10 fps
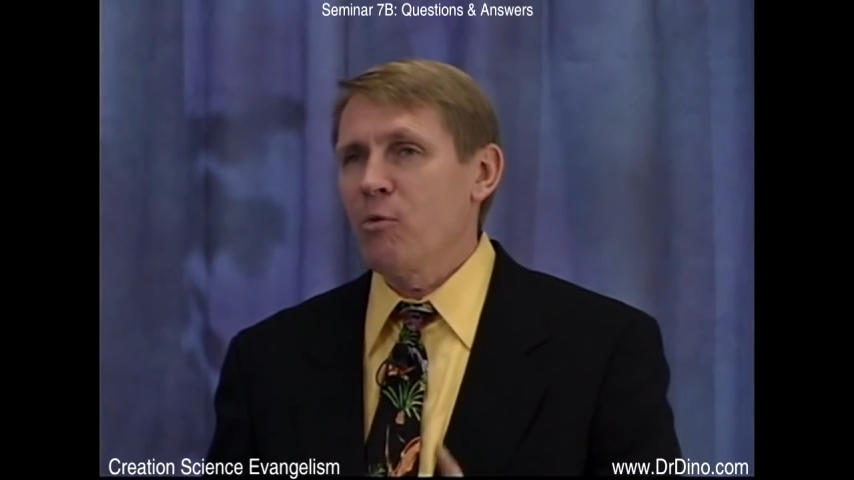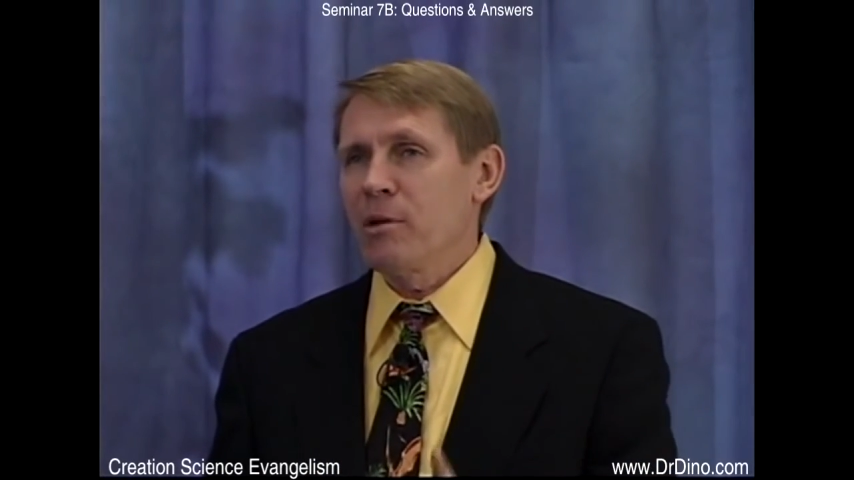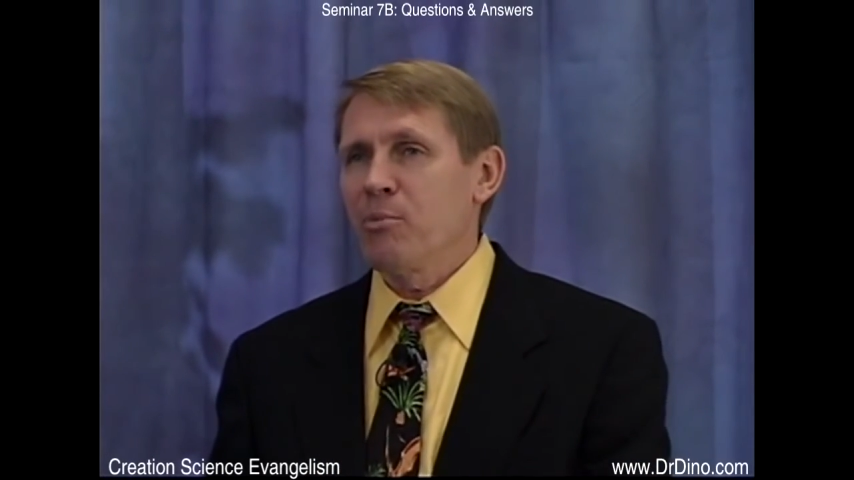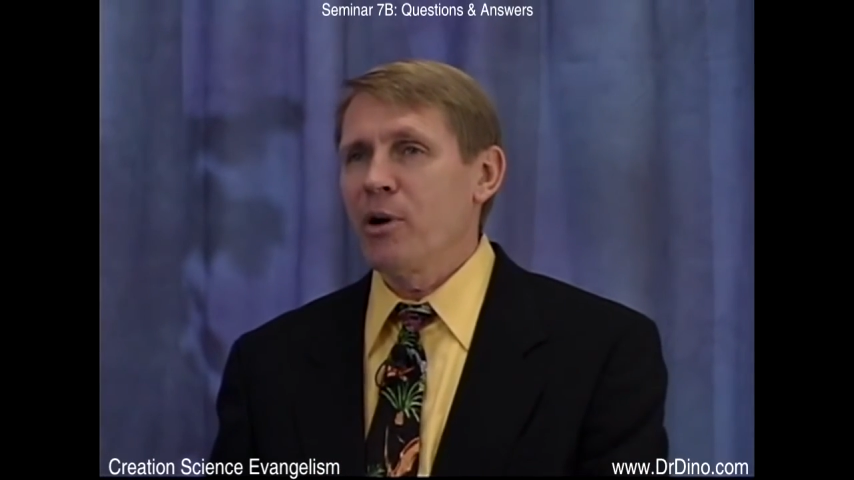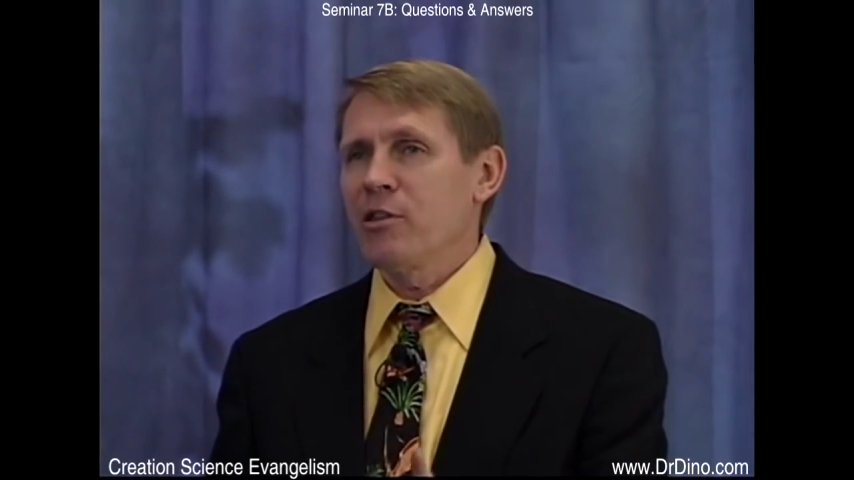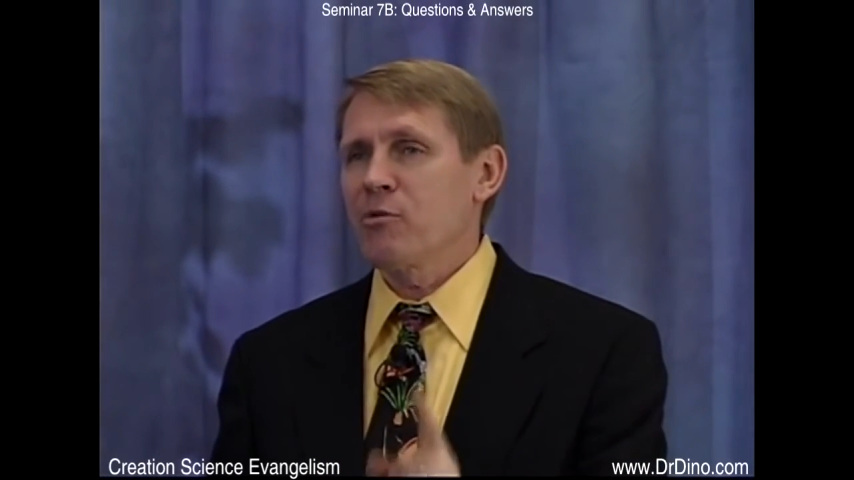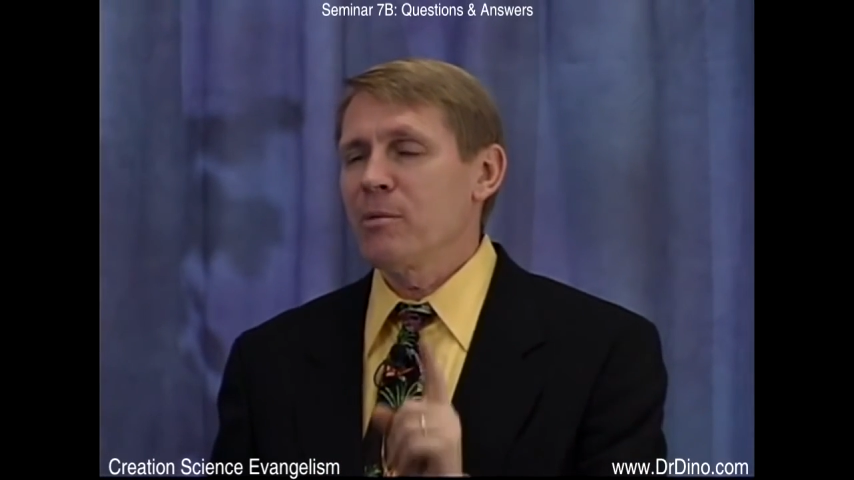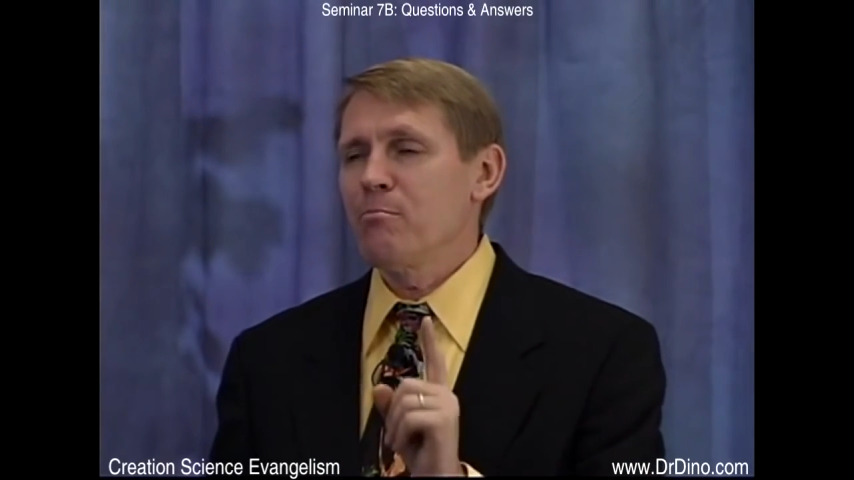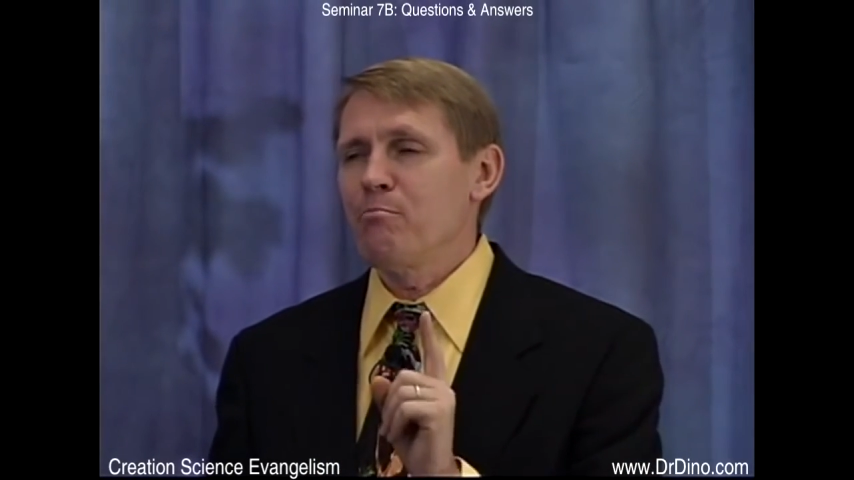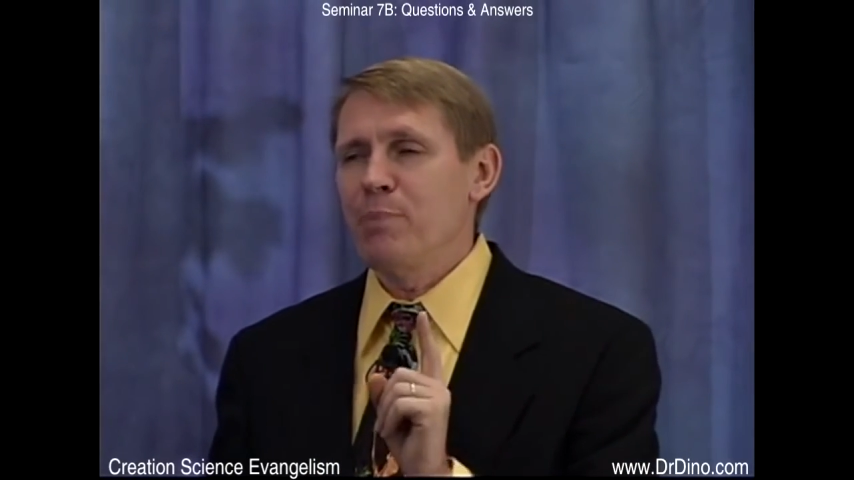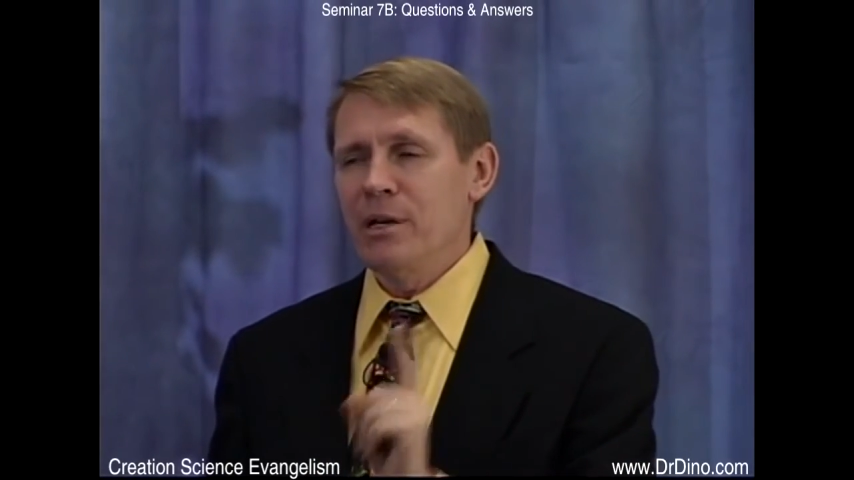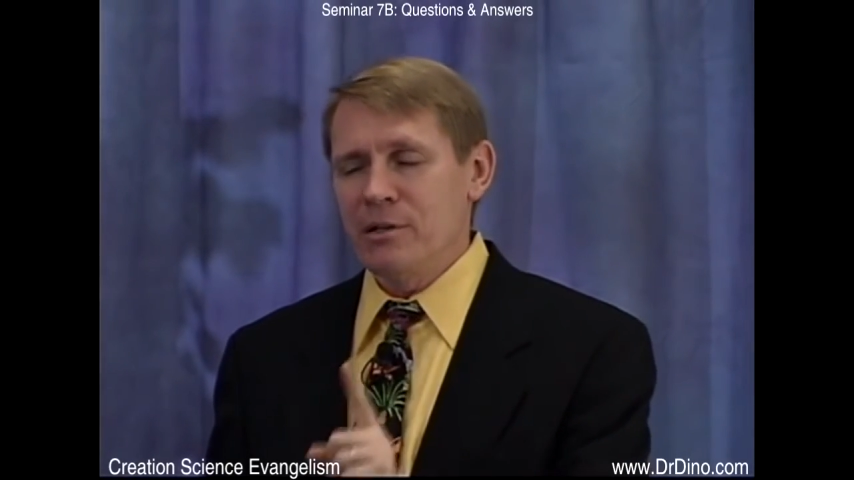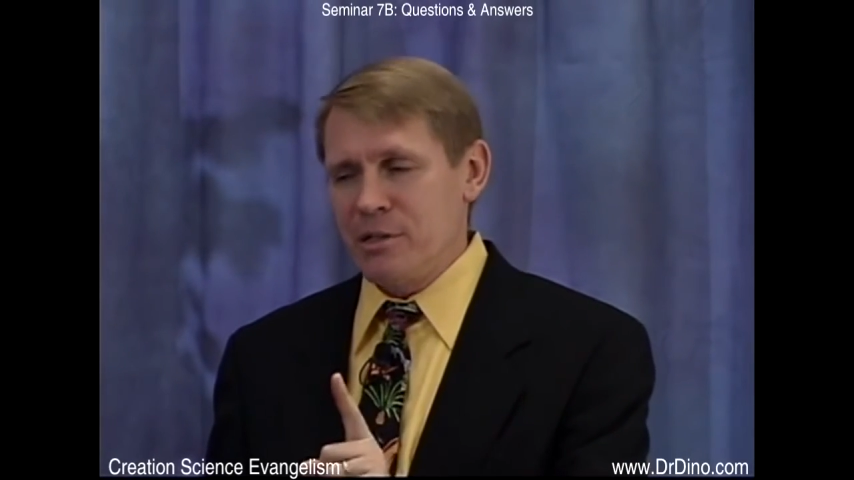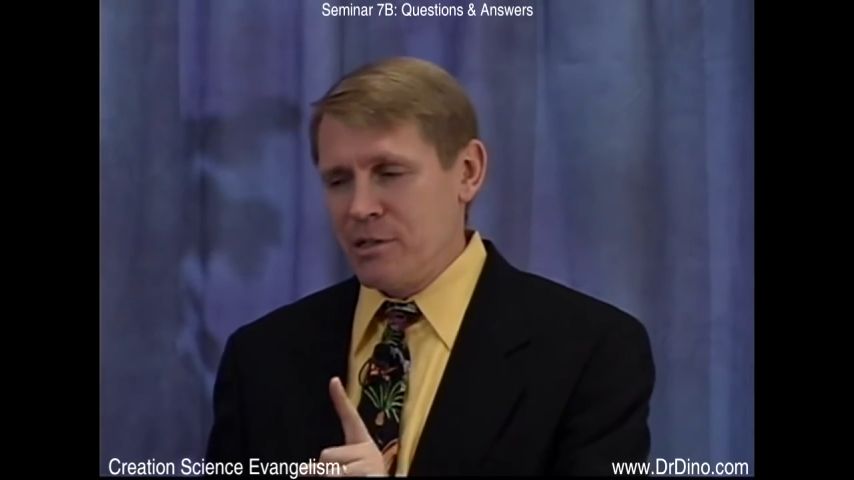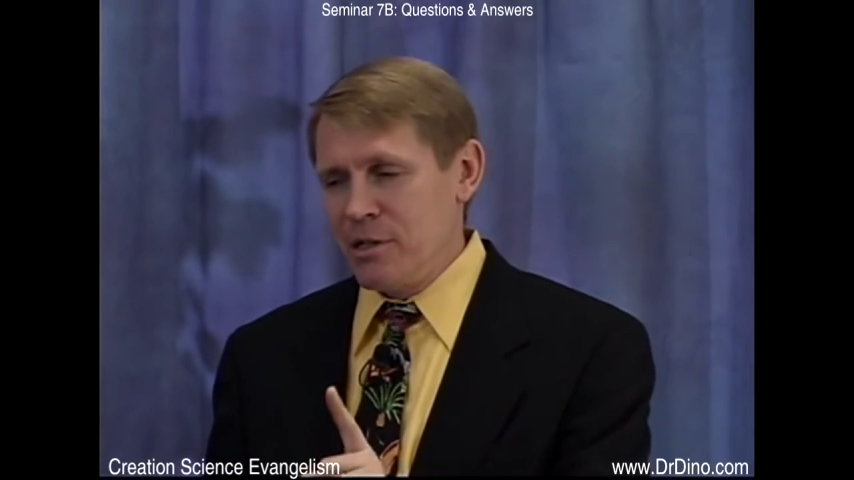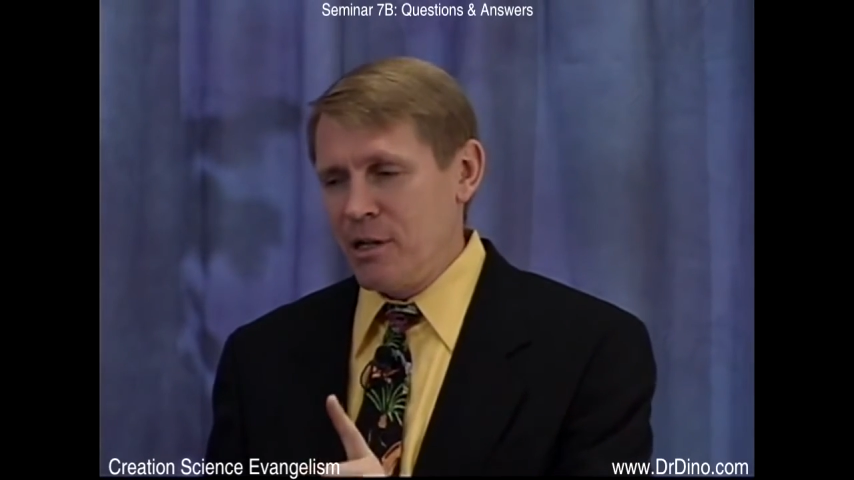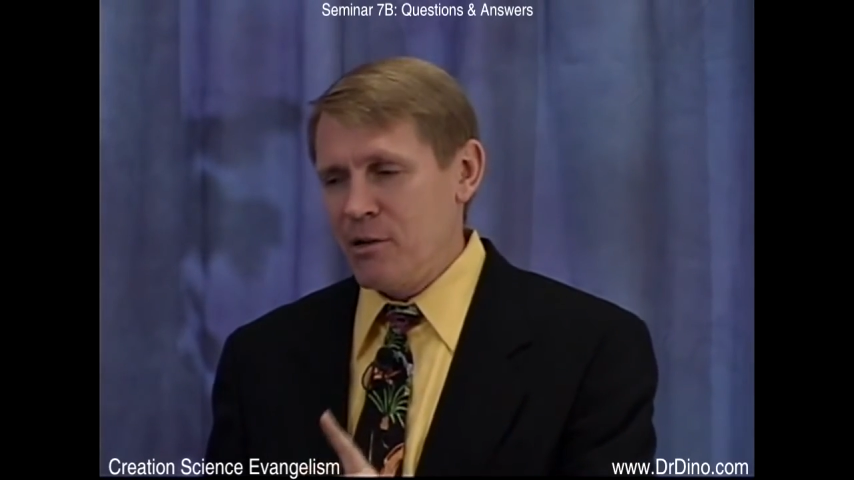1.3 billion